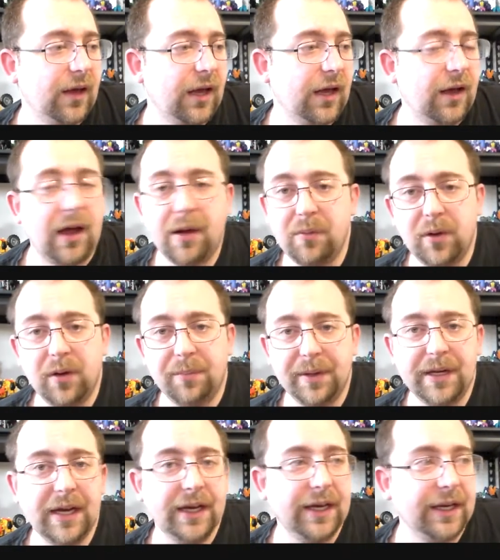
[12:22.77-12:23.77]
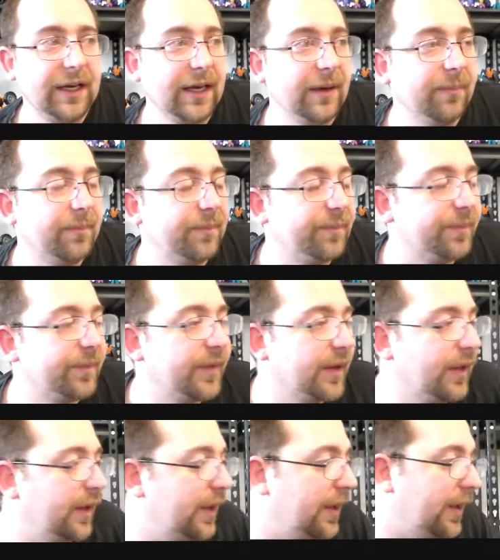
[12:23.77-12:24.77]
Uh, I will be getting him,
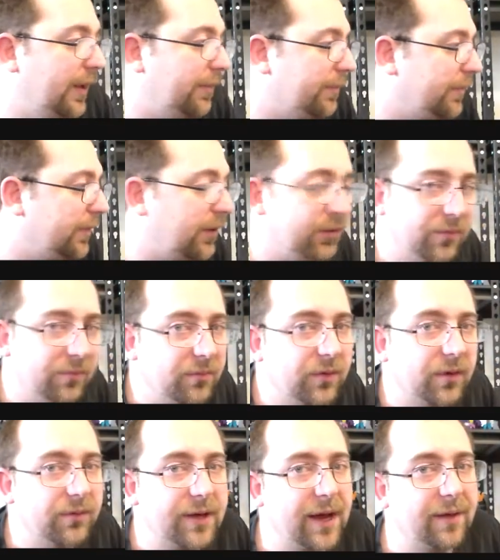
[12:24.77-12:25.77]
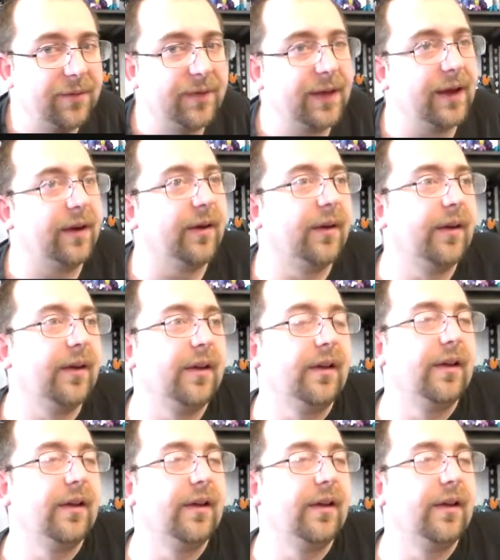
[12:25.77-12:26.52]
um, no no doubt there.